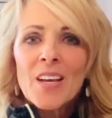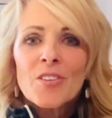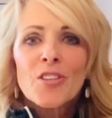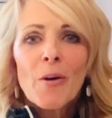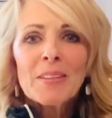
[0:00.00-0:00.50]

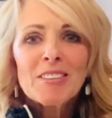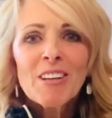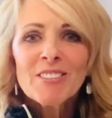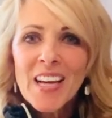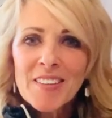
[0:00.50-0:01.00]
So
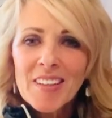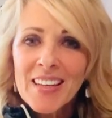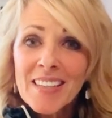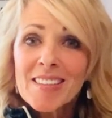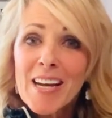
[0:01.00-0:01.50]
until
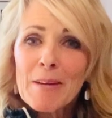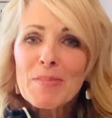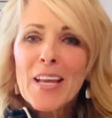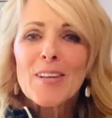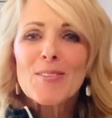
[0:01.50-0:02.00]
next time,
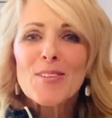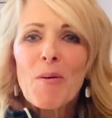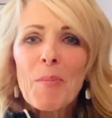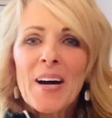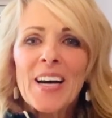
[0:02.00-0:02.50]
thank you
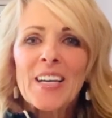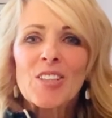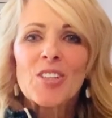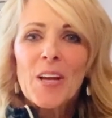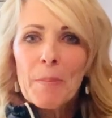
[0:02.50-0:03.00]
so
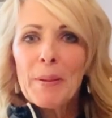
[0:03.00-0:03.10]
much.